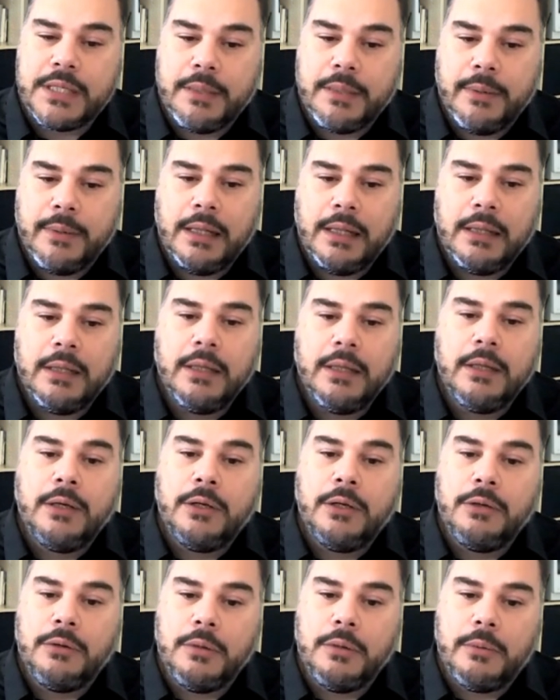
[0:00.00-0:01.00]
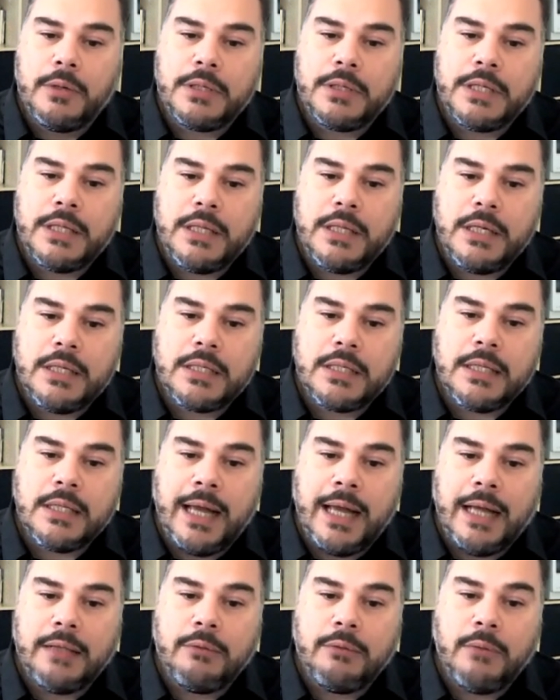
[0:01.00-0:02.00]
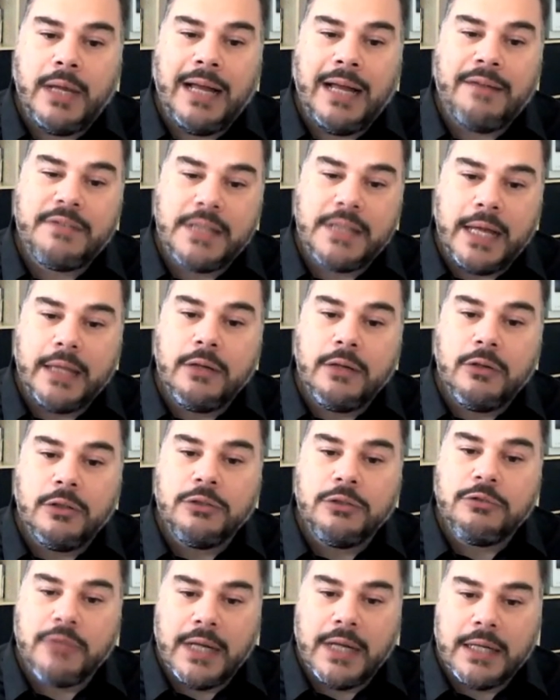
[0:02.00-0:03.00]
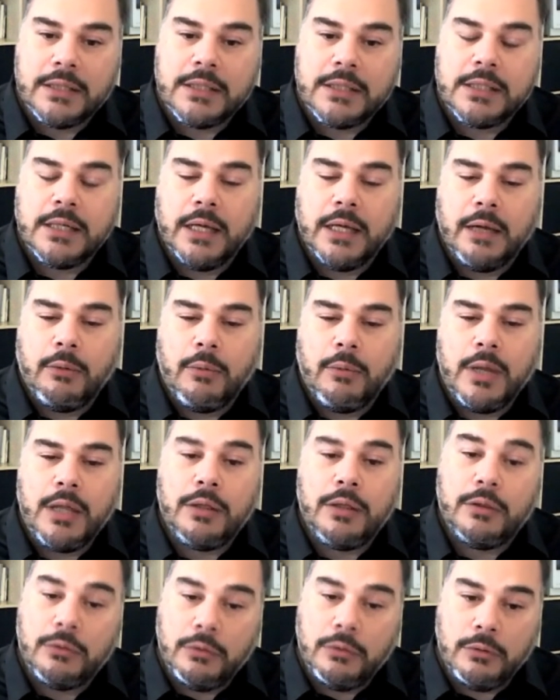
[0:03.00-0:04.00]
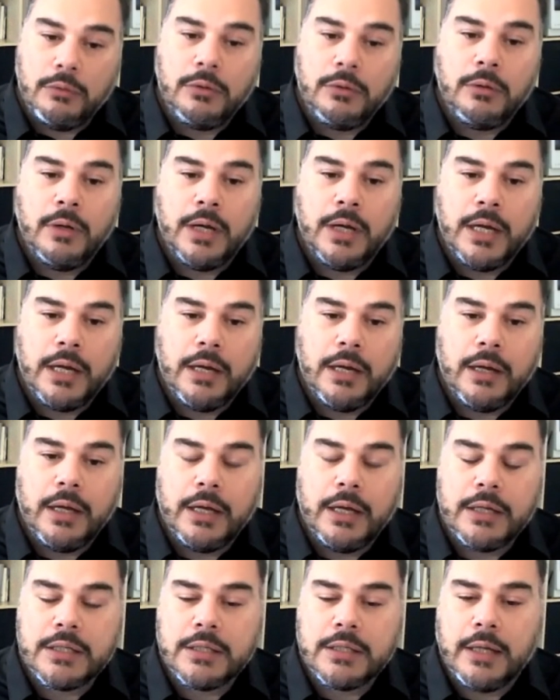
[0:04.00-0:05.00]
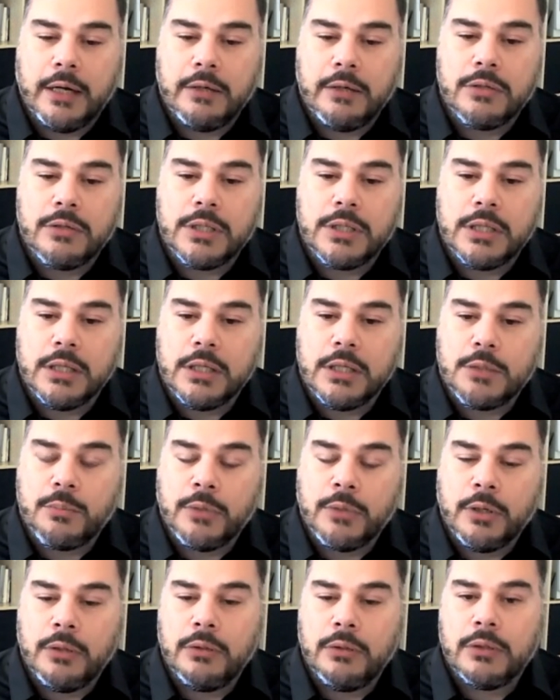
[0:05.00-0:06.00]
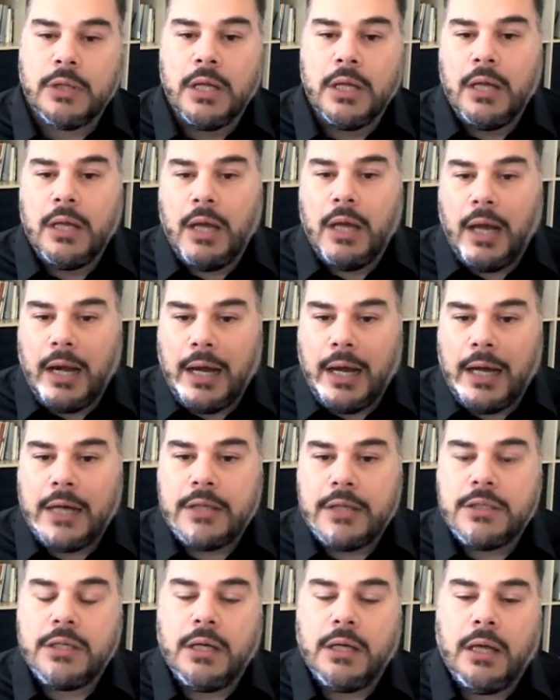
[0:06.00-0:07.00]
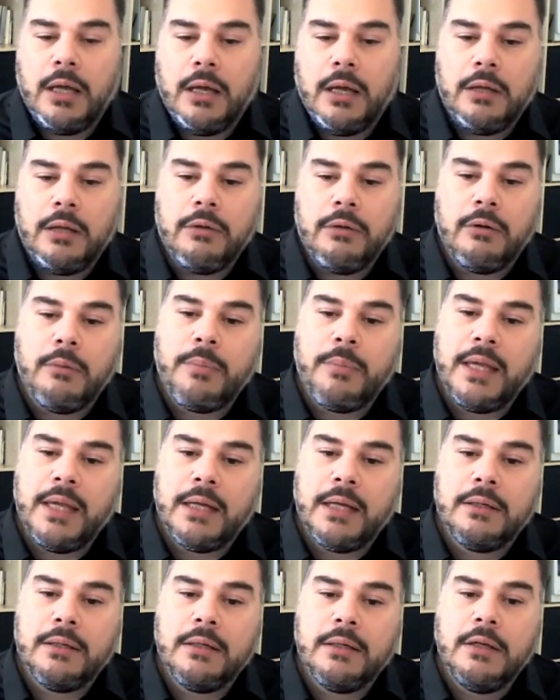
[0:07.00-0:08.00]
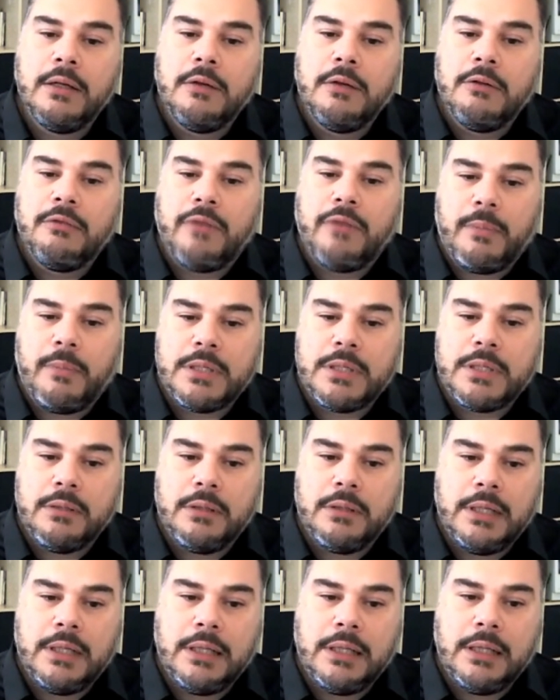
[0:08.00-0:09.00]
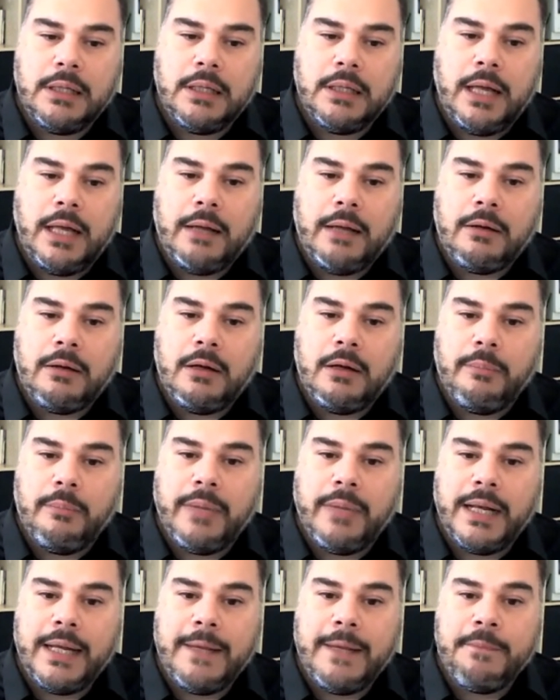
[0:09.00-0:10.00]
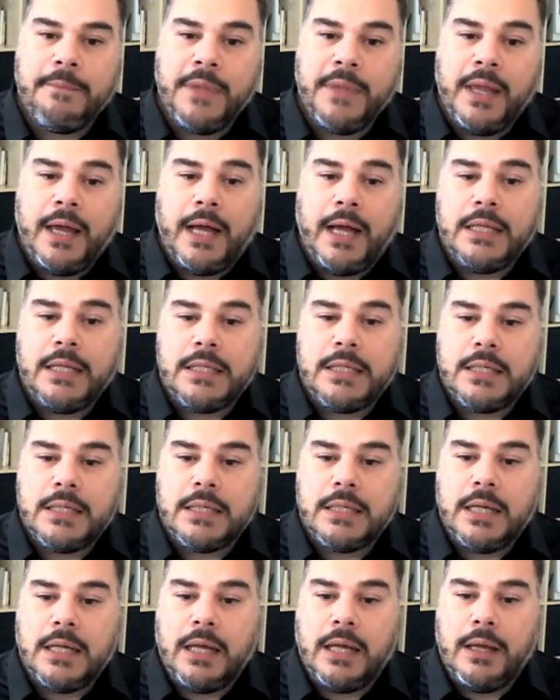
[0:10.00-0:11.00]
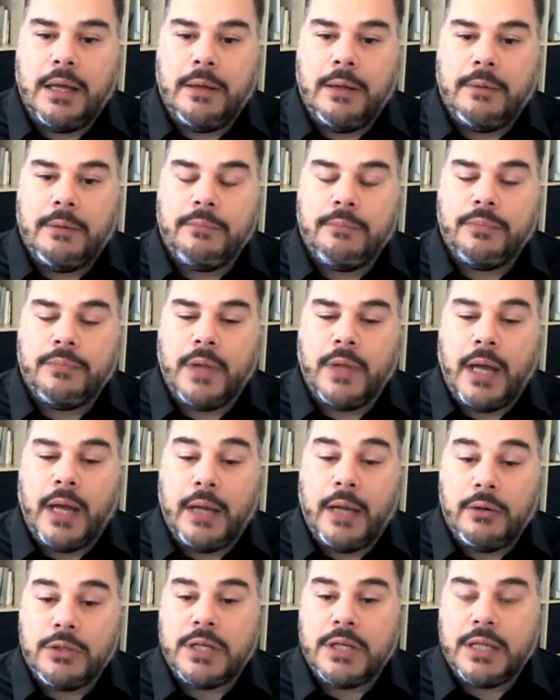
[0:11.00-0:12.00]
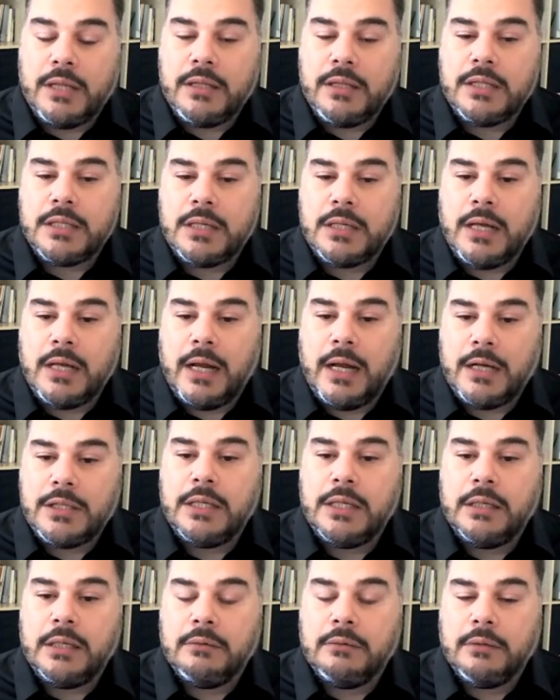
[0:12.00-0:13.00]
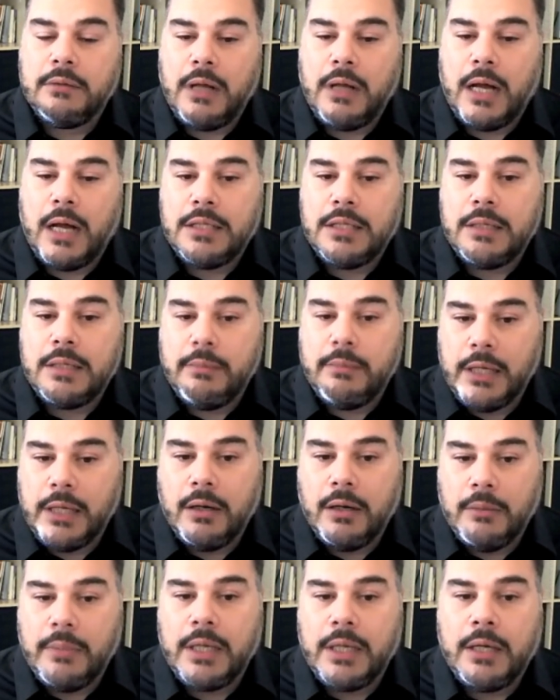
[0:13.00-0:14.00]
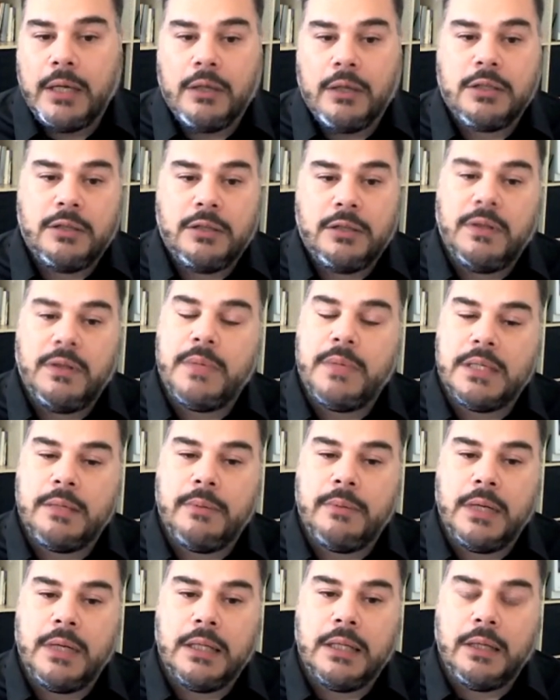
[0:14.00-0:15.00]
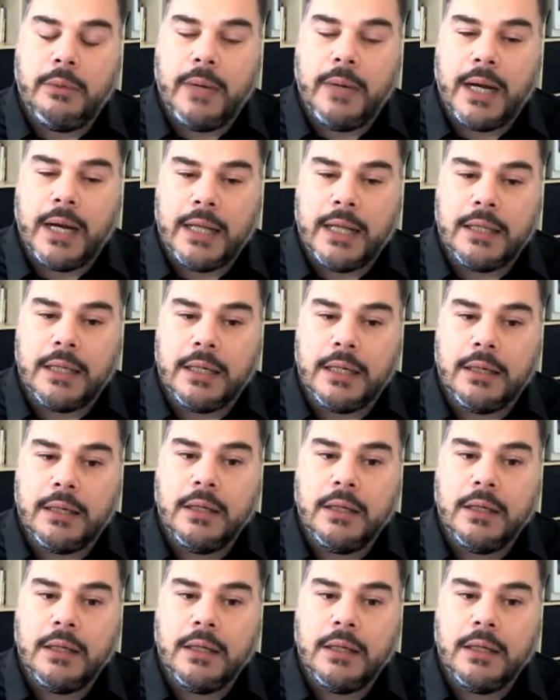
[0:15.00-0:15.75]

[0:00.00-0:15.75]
several universities that we have signed contracts uh, with to uh, uh, start using this product. A large European pharmaceutical company, and this is um, I would say that this is largely largely because of the visibility we are getting